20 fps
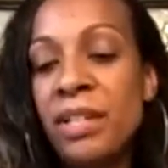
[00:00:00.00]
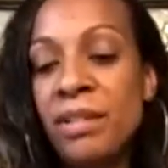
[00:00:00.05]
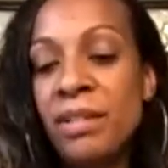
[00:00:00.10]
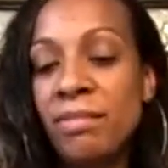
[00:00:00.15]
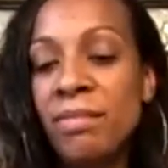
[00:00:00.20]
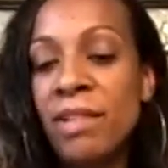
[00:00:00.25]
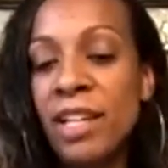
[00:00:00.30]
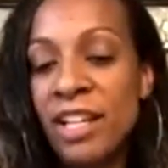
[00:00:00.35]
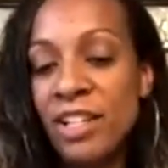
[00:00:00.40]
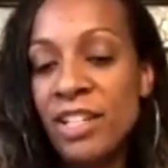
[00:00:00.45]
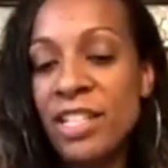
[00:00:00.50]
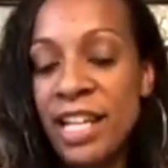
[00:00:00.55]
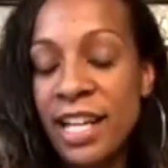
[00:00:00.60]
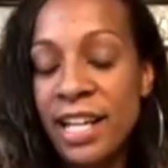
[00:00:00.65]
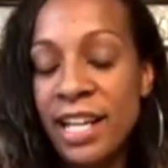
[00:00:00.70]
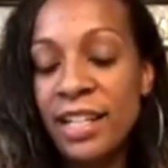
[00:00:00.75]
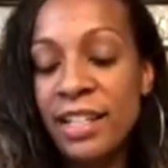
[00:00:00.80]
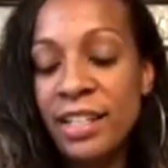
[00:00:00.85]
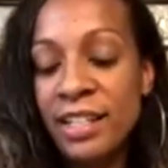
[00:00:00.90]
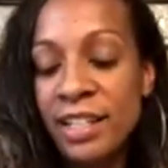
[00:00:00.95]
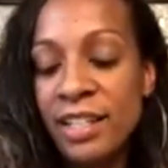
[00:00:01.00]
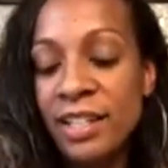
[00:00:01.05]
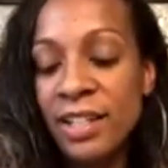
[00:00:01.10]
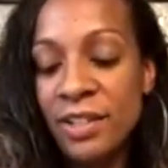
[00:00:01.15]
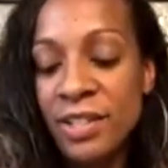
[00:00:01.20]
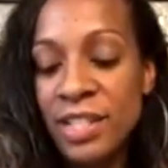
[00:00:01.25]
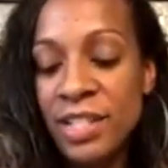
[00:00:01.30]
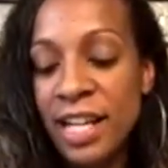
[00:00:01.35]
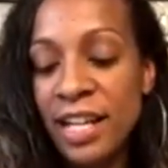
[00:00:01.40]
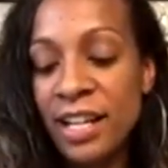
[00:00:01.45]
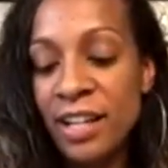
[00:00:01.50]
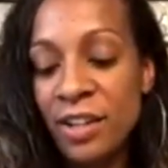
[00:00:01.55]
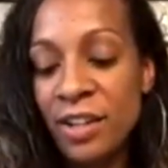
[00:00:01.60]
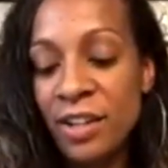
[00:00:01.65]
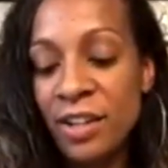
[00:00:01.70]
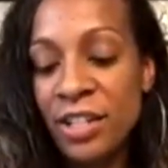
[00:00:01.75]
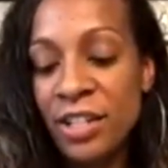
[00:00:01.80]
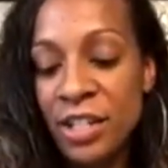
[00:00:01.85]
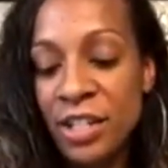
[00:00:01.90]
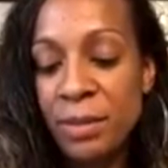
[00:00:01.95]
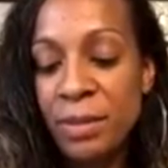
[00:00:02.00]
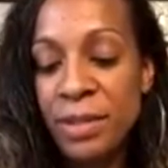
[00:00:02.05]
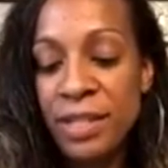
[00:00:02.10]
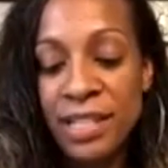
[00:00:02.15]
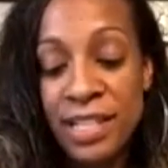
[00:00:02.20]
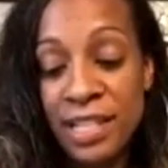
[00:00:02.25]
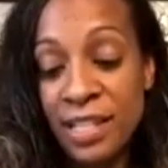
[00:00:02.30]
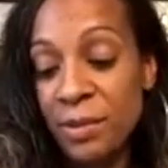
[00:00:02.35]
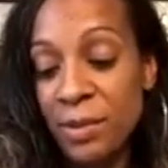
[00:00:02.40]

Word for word: let her take you know take ownership because that's what